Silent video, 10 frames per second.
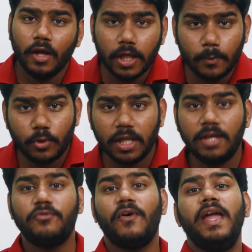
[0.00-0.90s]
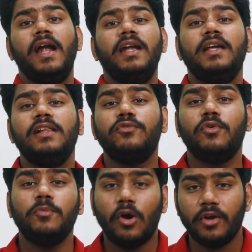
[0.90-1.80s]
You're putting 5 articles
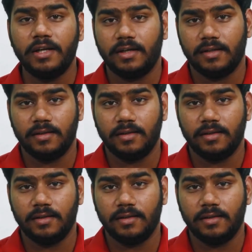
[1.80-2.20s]
from your end.